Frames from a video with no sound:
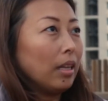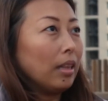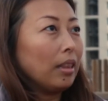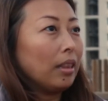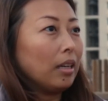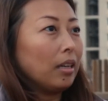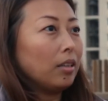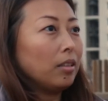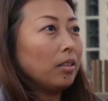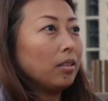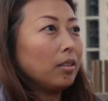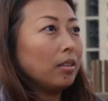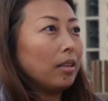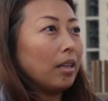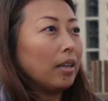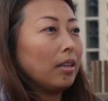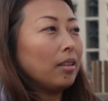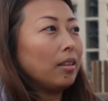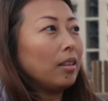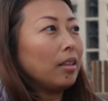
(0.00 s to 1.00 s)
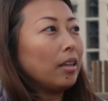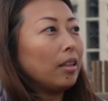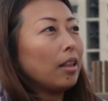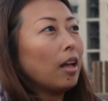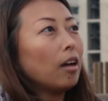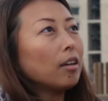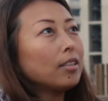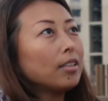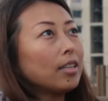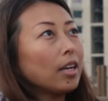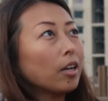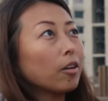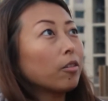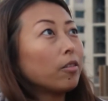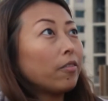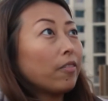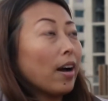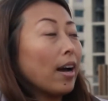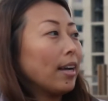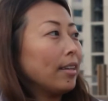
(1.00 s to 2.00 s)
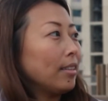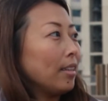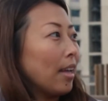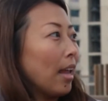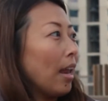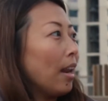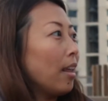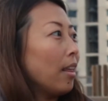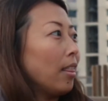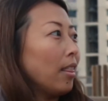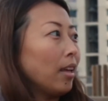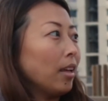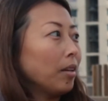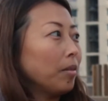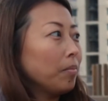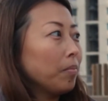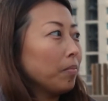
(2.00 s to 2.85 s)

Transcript: they're not sacrificing anything.